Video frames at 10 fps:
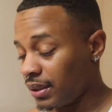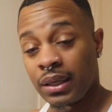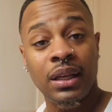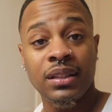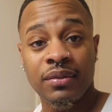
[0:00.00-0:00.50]

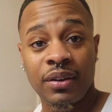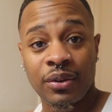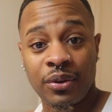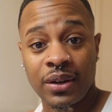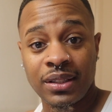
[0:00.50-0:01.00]
Today is a
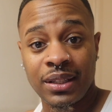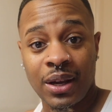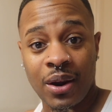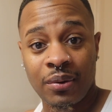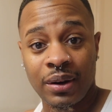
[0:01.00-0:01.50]
very crazy
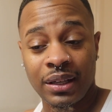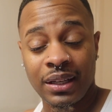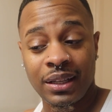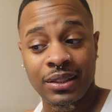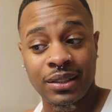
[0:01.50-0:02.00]
day
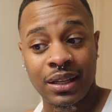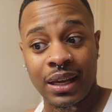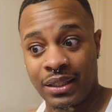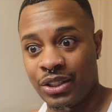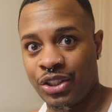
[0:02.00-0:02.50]
already.
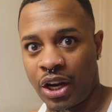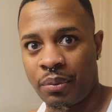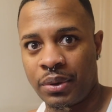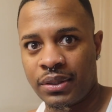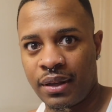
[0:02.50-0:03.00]
It's
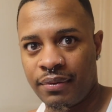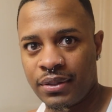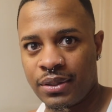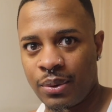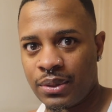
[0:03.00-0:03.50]
January
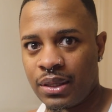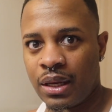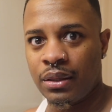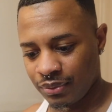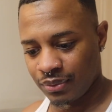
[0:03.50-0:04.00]
7th, so it's
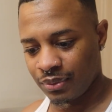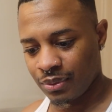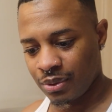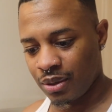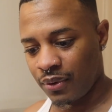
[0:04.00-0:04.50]
like,
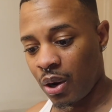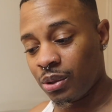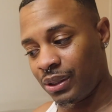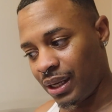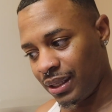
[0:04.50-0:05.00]
of
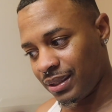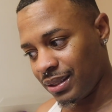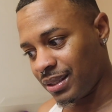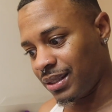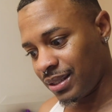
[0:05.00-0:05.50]
all days,
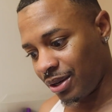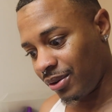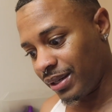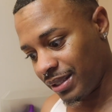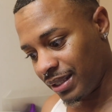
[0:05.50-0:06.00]
this is the
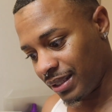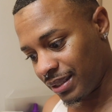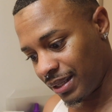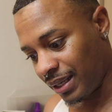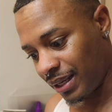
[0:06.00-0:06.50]

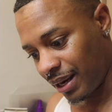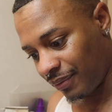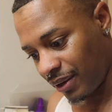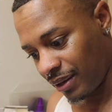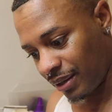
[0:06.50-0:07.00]
craziest day that
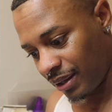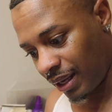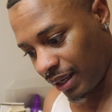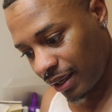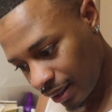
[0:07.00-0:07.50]
I've,
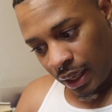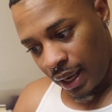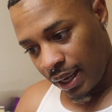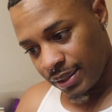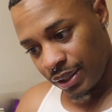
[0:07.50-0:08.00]
like,
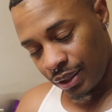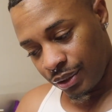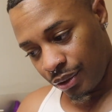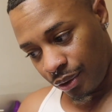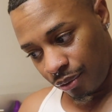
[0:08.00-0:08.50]
had to
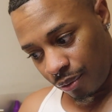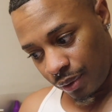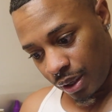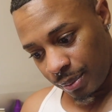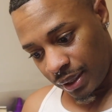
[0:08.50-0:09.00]
endure
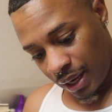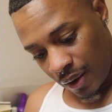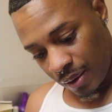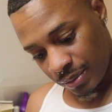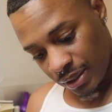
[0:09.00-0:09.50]
growing up, and
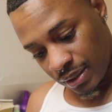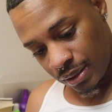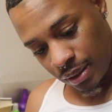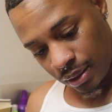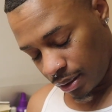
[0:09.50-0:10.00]
now I'm
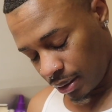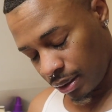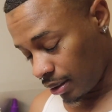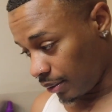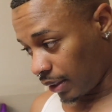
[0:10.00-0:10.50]
just...
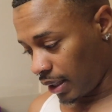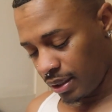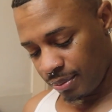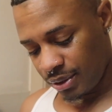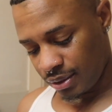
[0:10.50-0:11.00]
Okay,
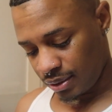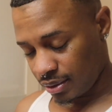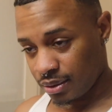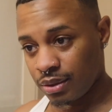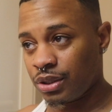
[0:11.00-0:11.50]
let me
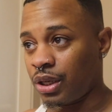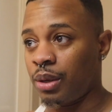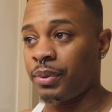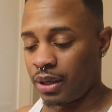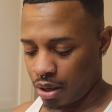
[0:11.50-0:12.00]
just shut
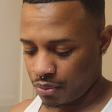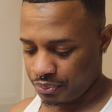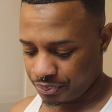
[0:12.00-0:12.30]
up and go.